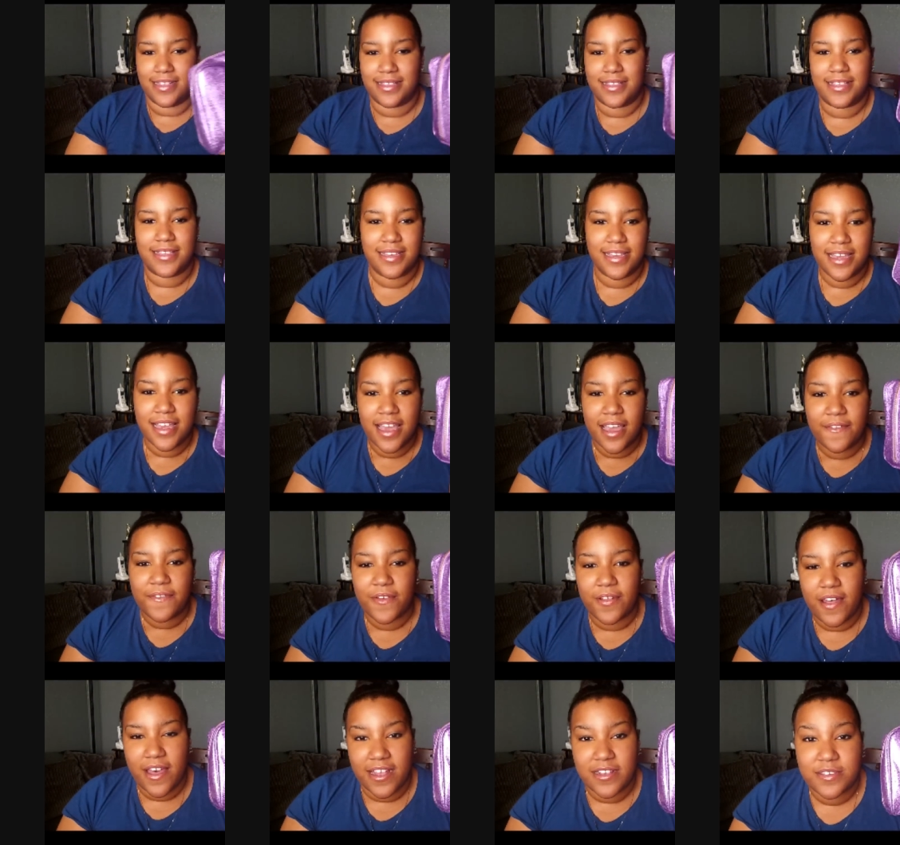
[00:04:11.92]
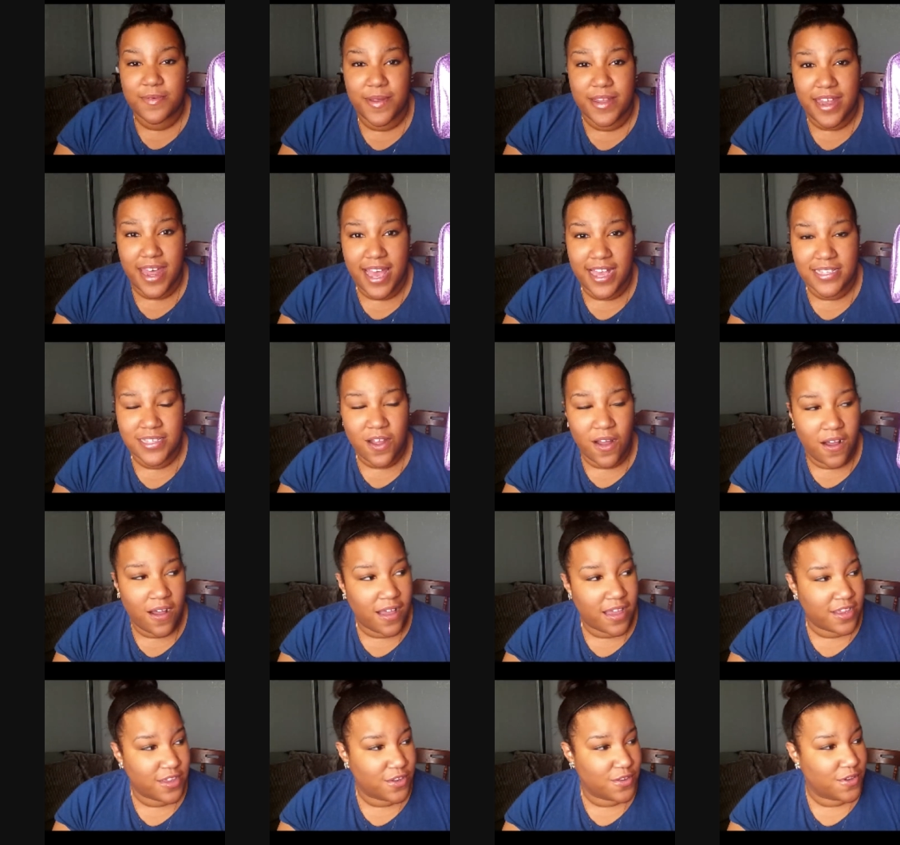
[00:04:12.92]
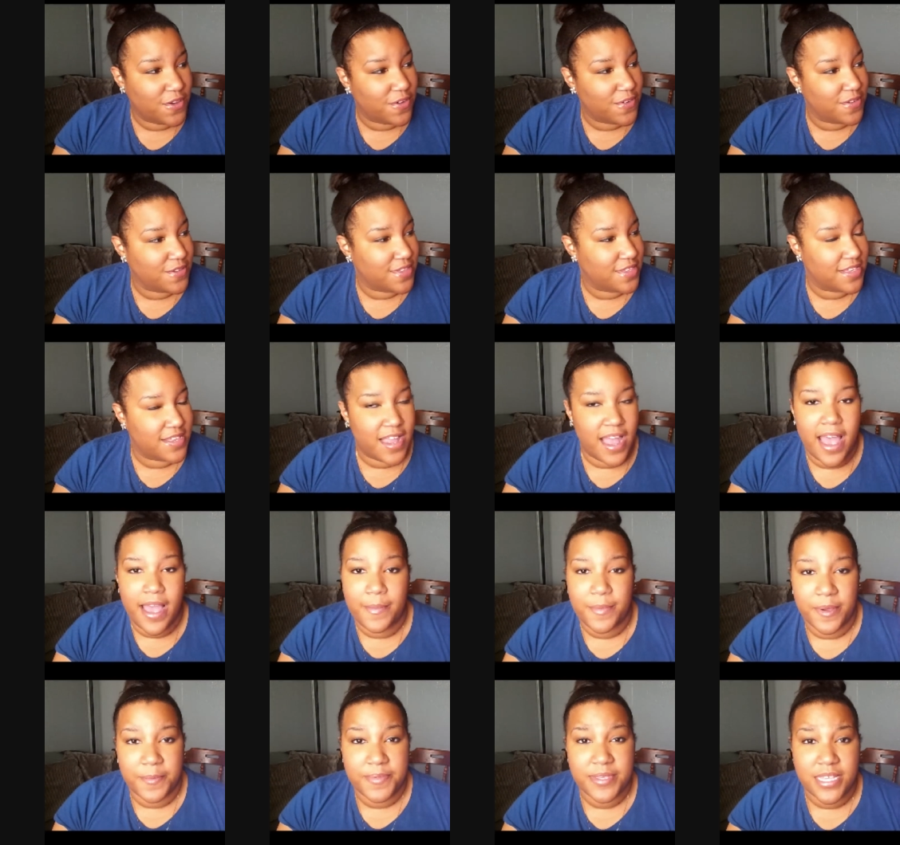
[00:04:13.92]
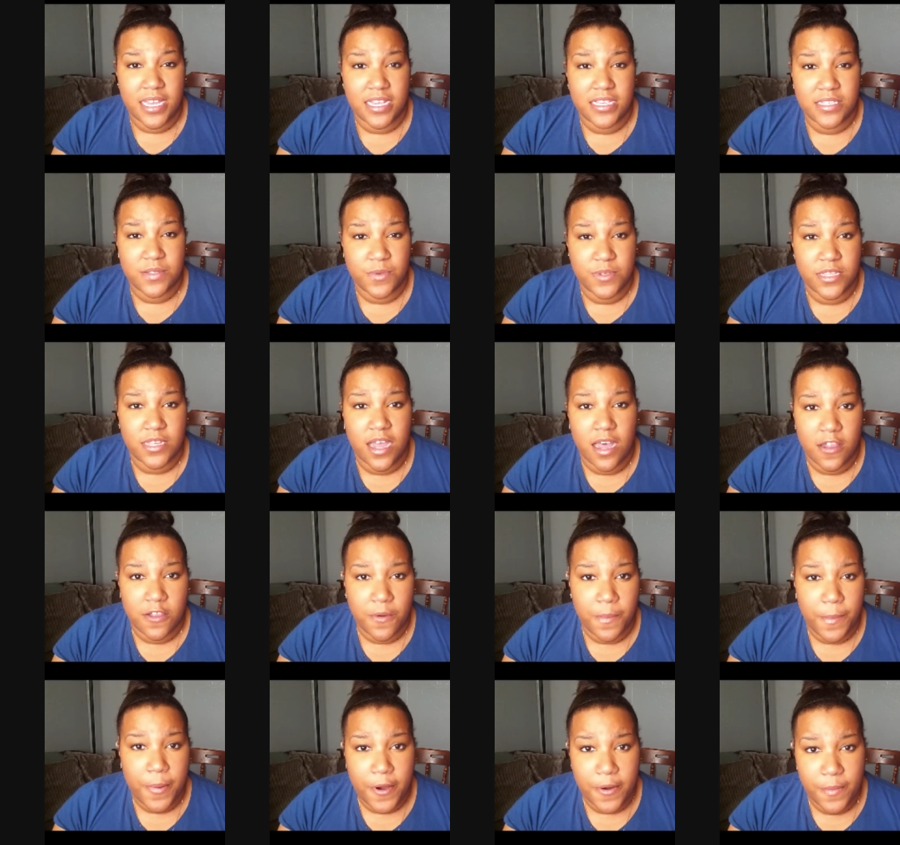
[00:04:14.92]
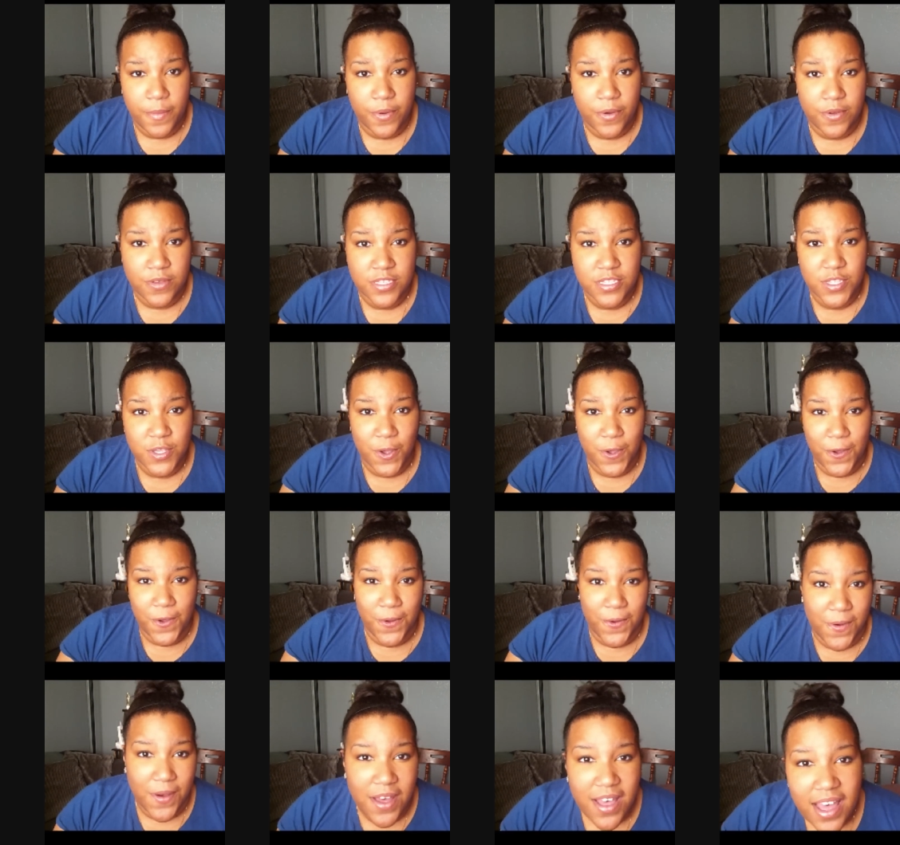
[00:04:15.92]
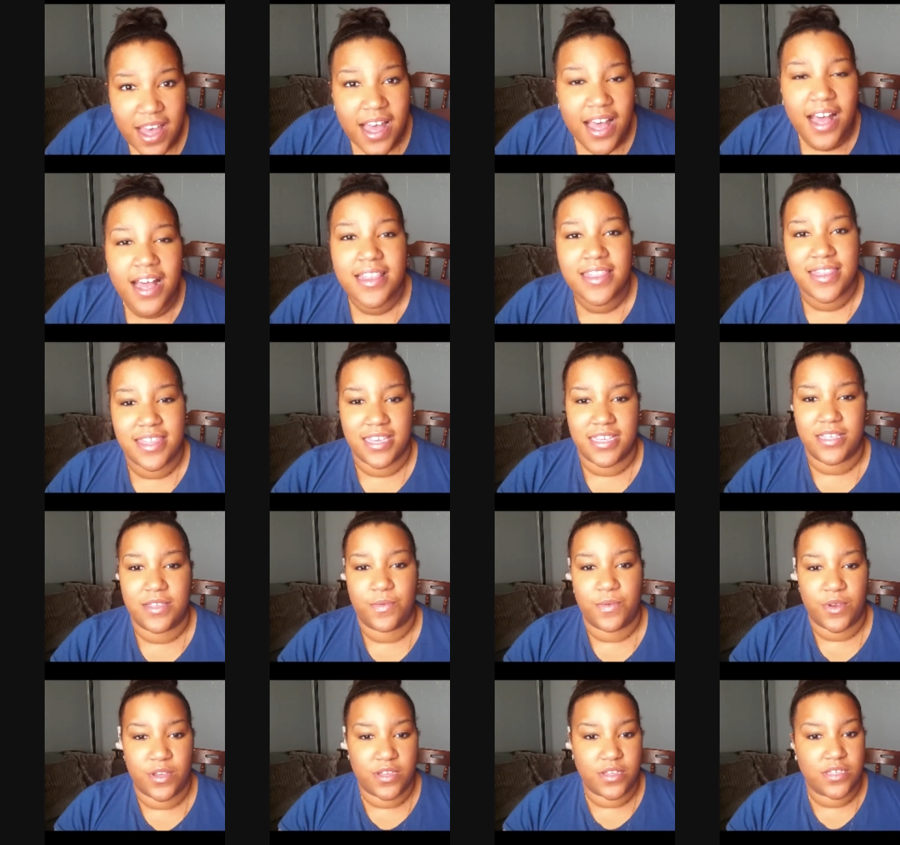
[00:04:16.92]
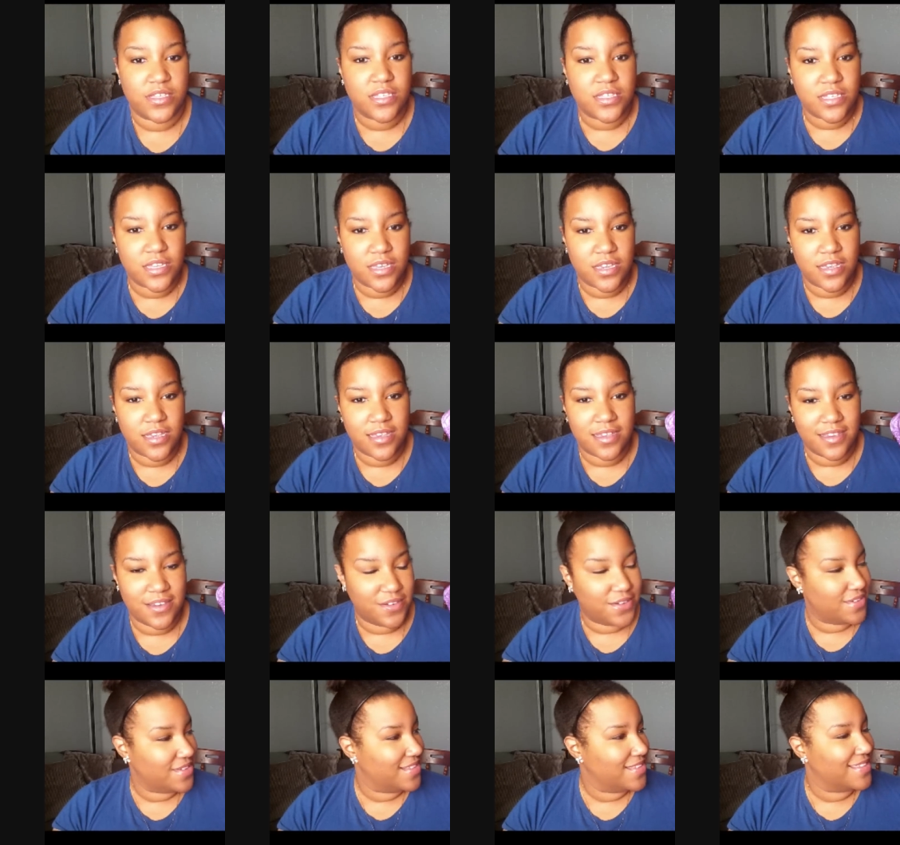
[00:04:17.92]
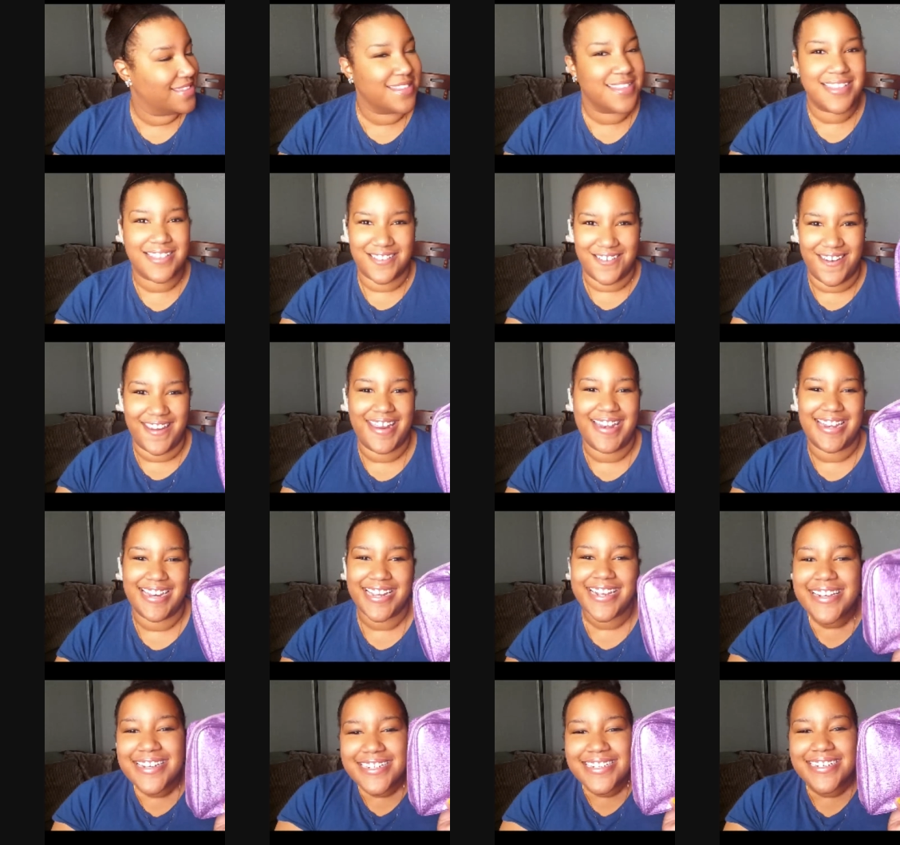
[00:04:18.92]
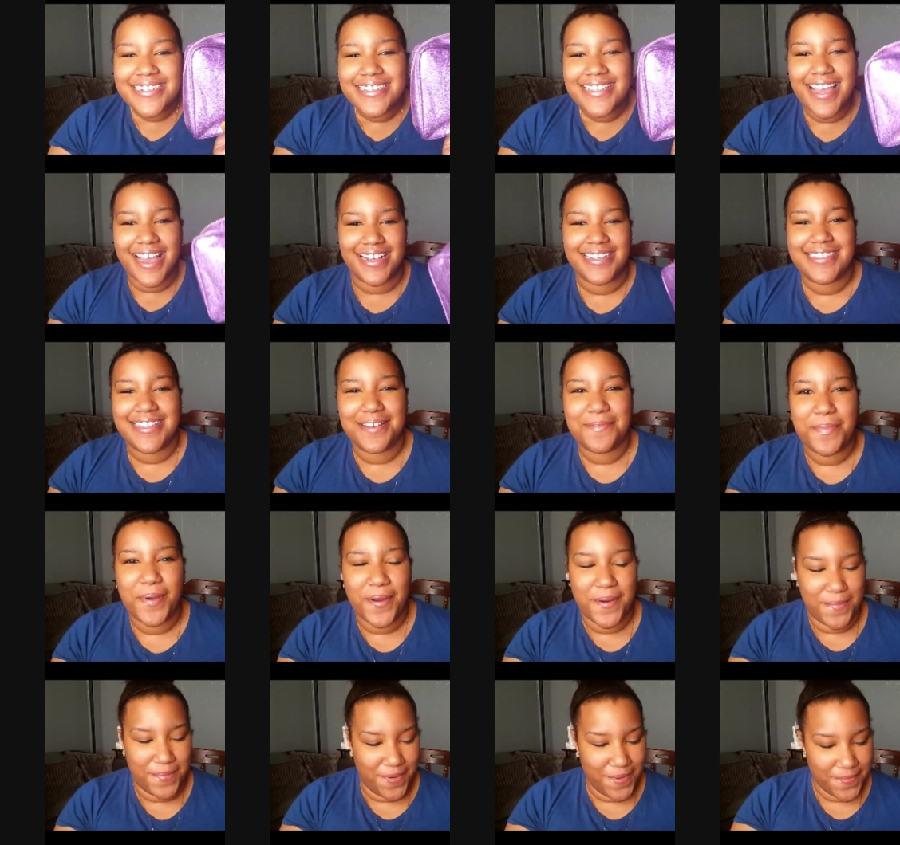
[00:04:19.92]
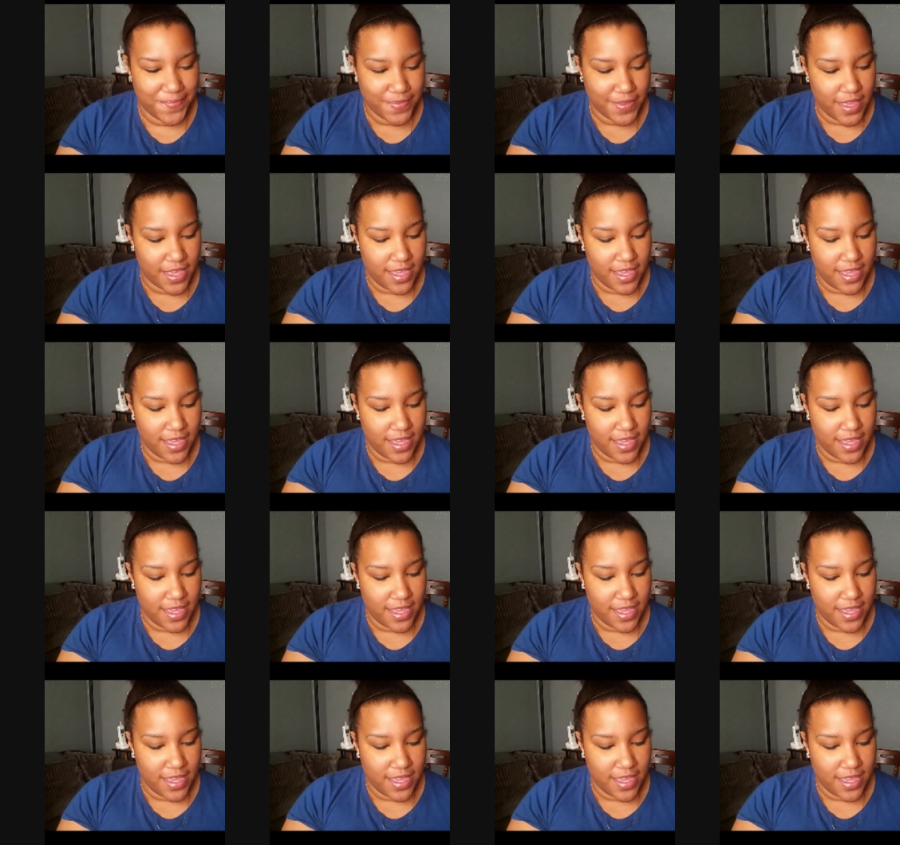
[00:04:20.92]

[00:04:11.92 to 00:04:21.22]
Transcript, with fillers: and it's, if you watched my last haul and you noticed that I'm obsessed with the color purple, so this was, this is great, nice and purple.